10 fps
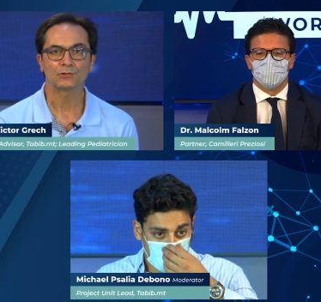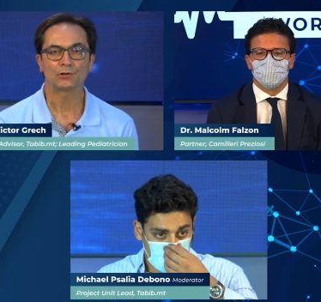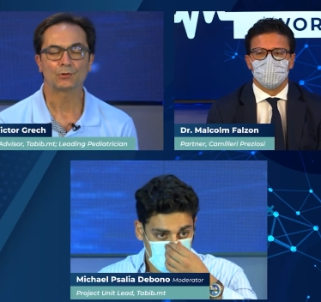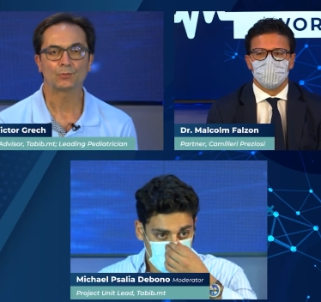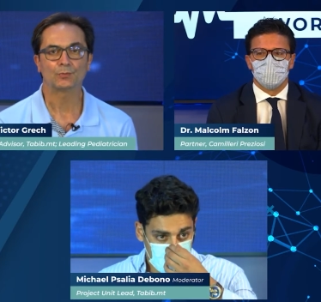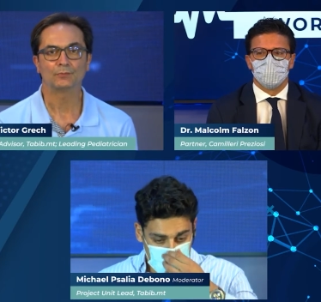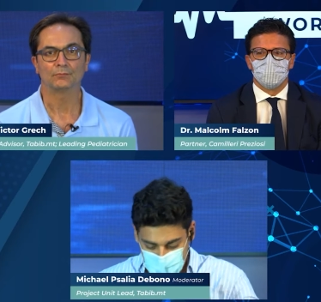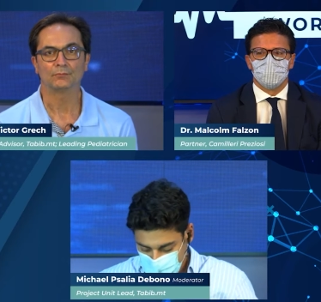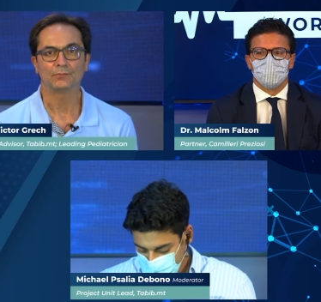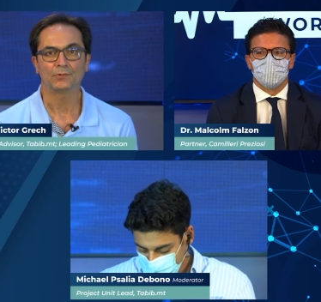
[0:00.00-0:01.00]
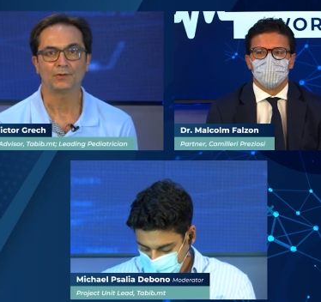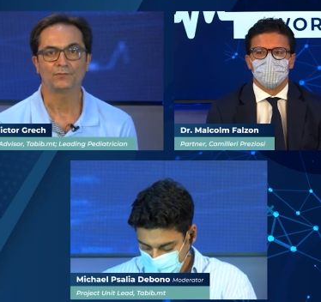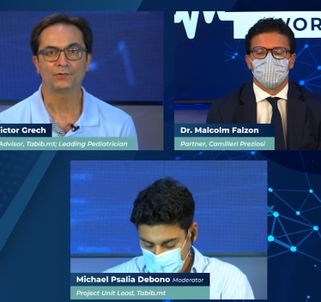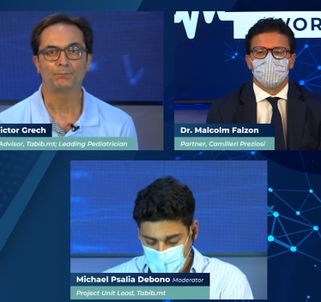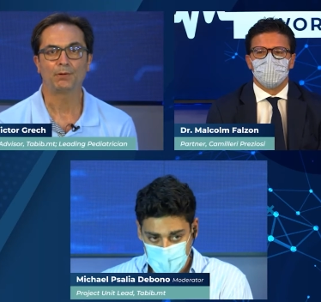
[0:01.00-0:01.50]
Speaker 1: So
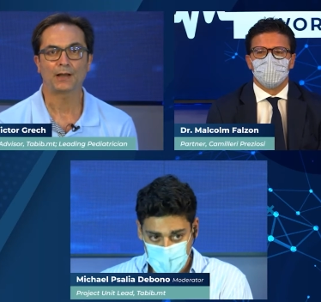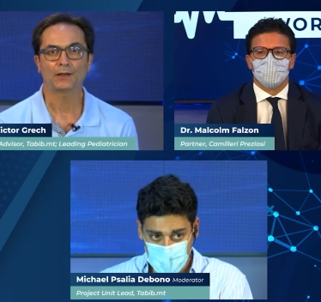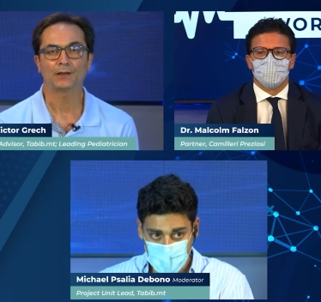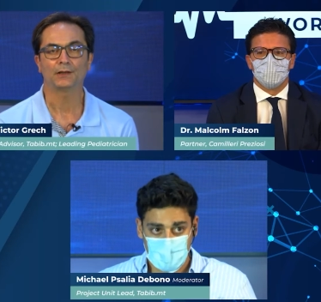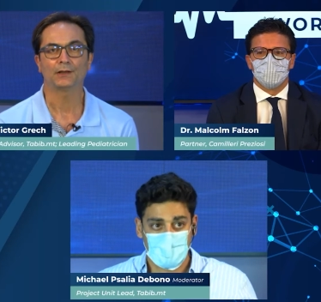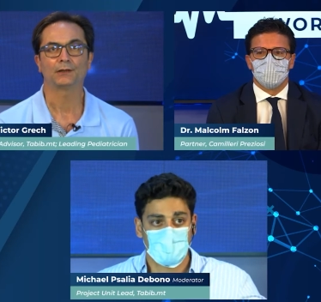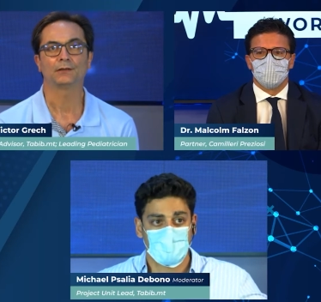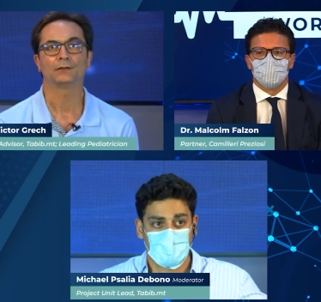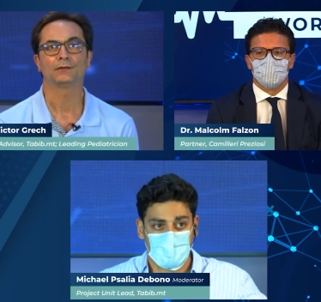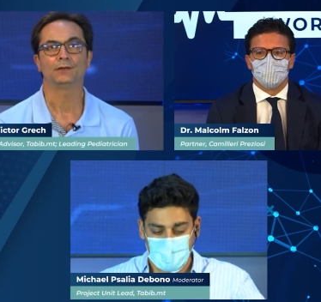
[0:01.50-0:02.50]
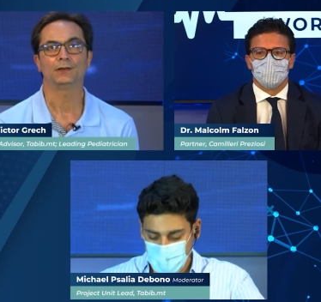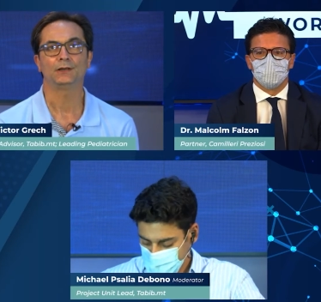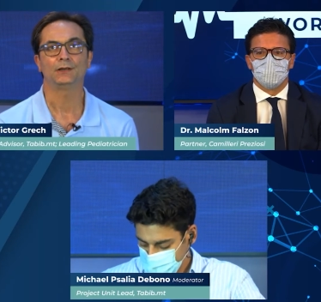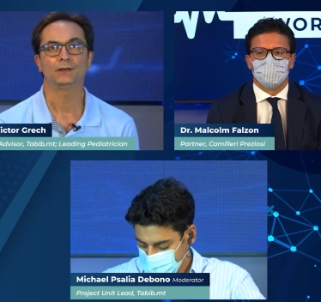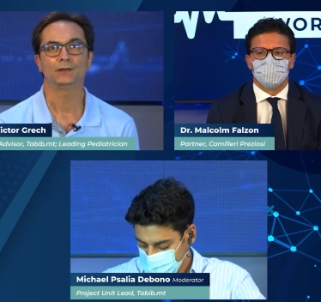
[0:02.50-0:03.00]
even back in
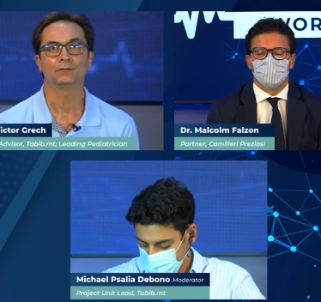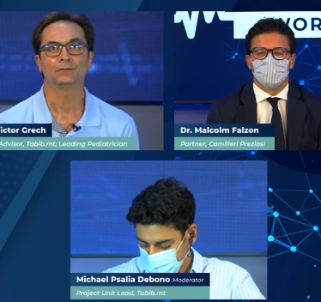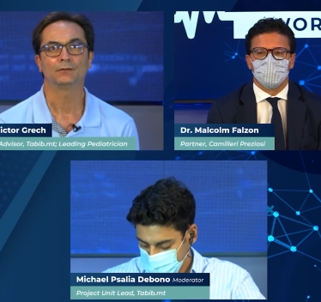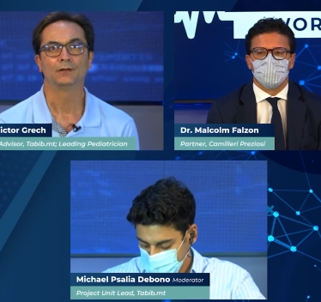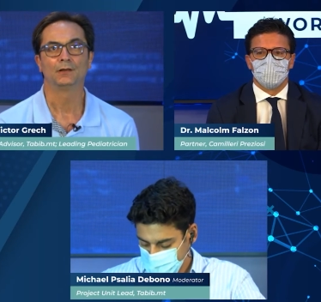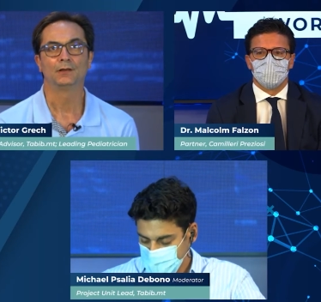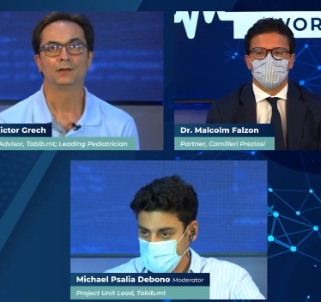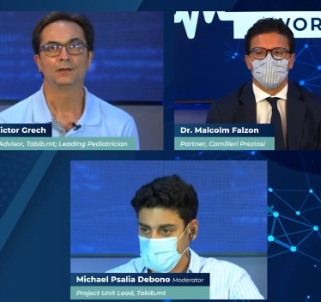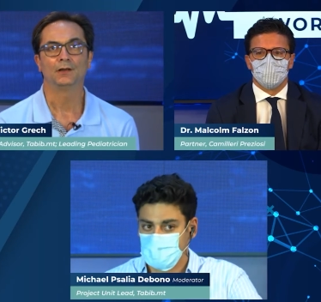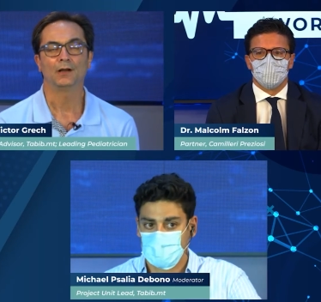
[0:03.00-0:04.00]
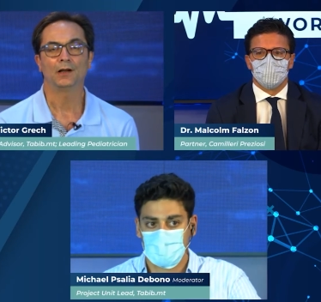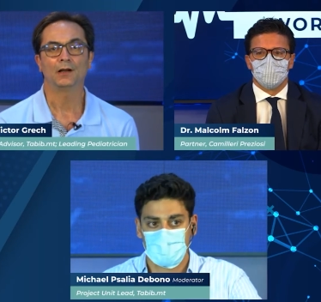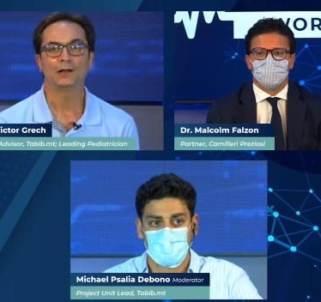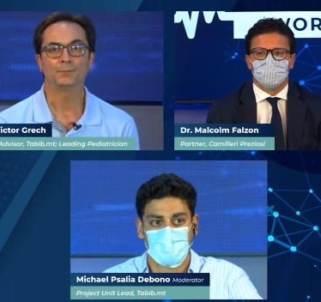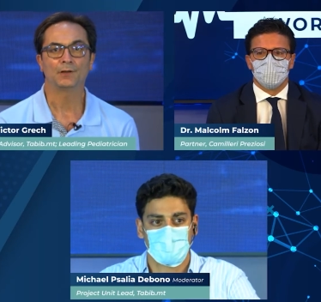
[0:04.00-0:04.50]
the
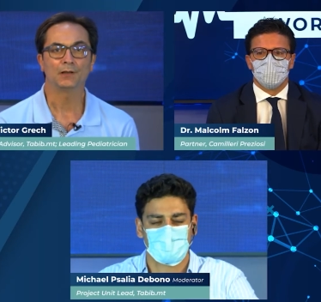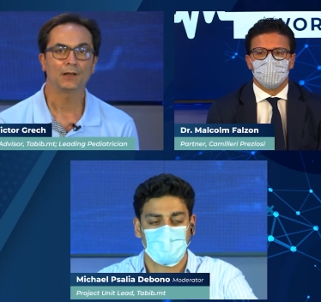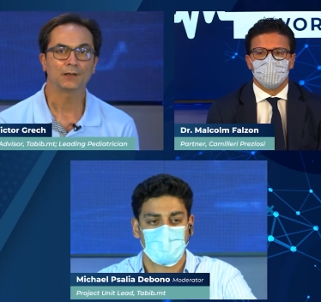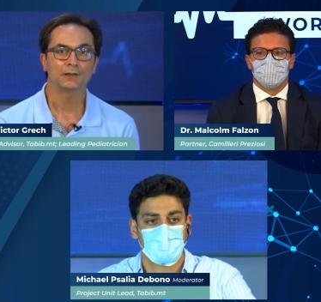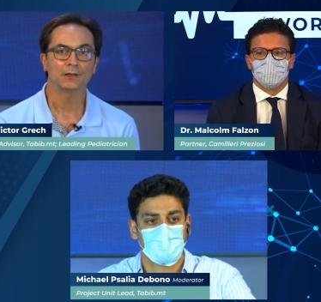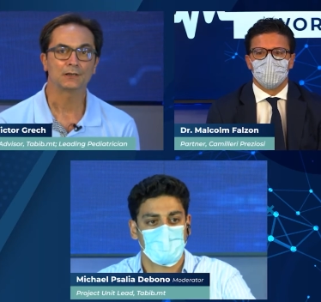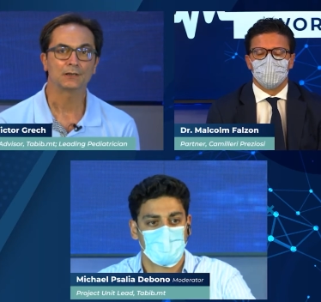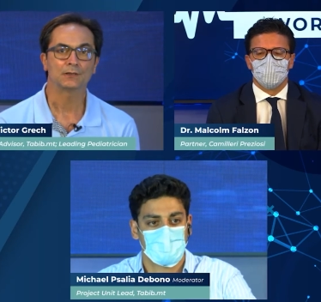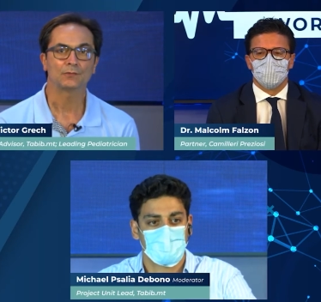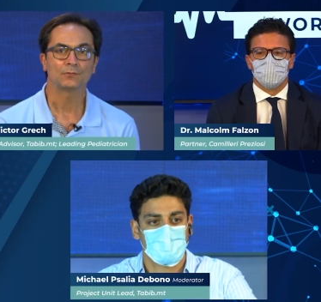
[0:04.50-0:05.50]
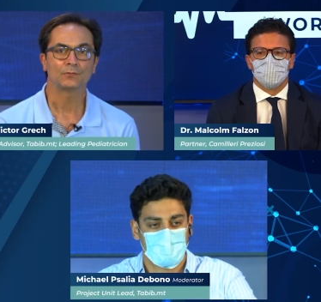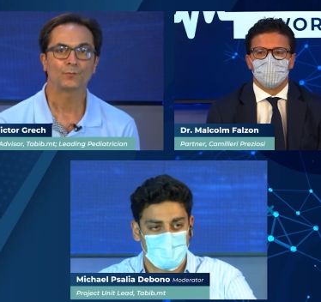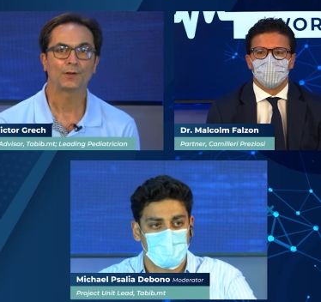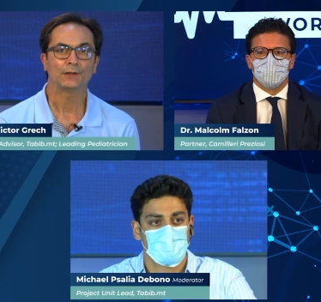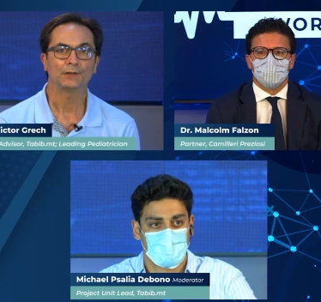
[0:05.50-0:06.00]
early mid 90s,
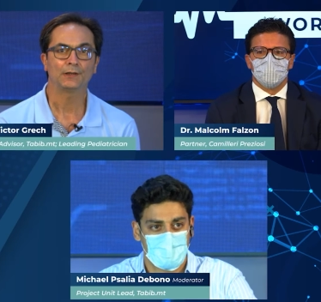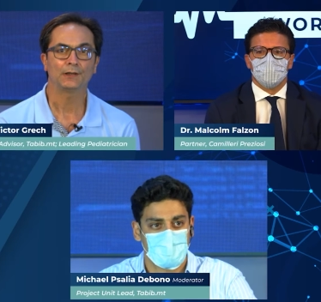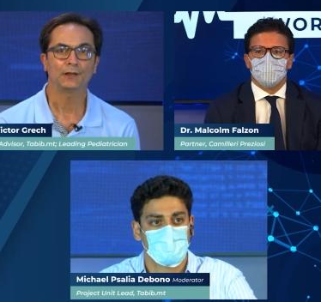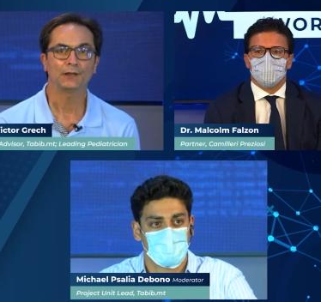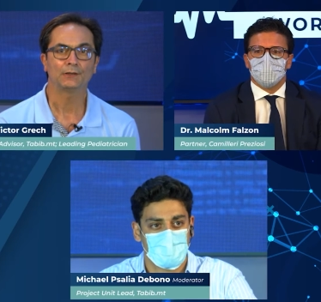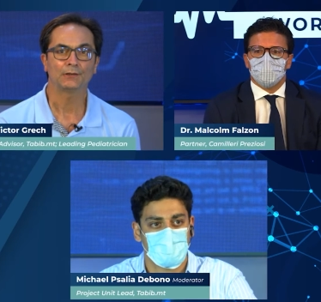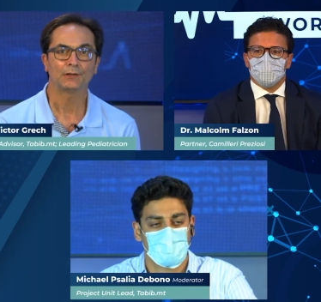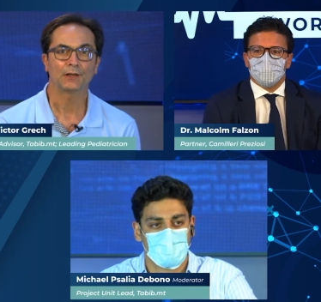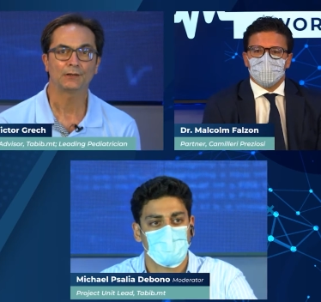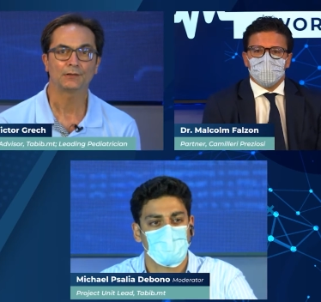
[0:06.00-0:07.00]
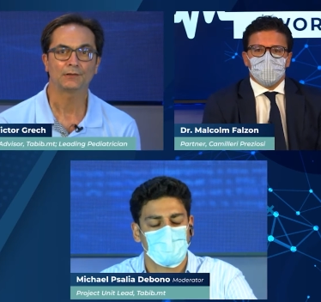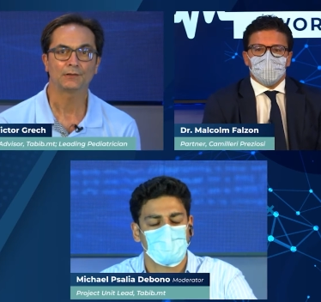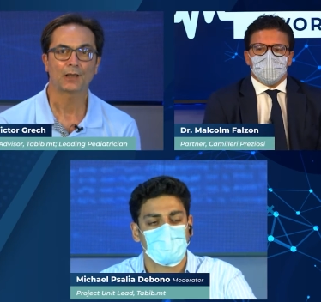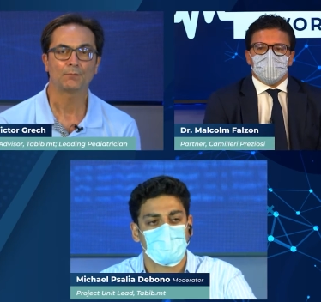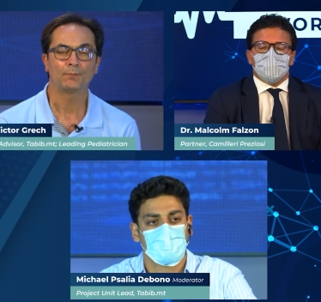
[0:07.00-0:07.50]
when the internet
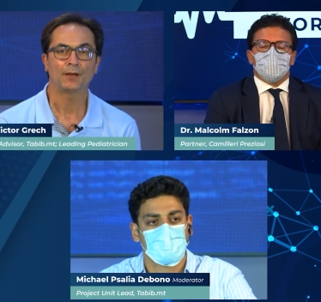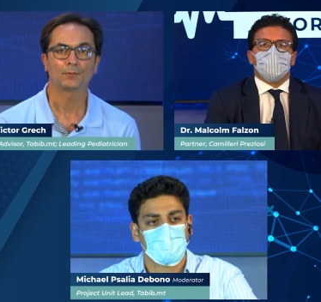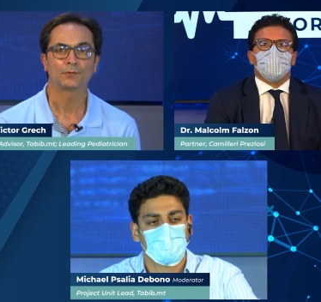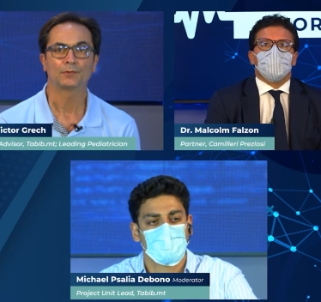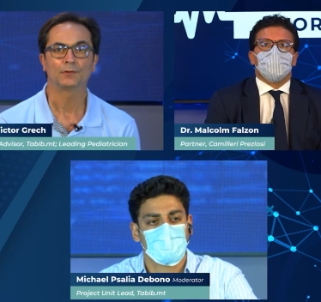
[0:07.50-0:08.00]
came about,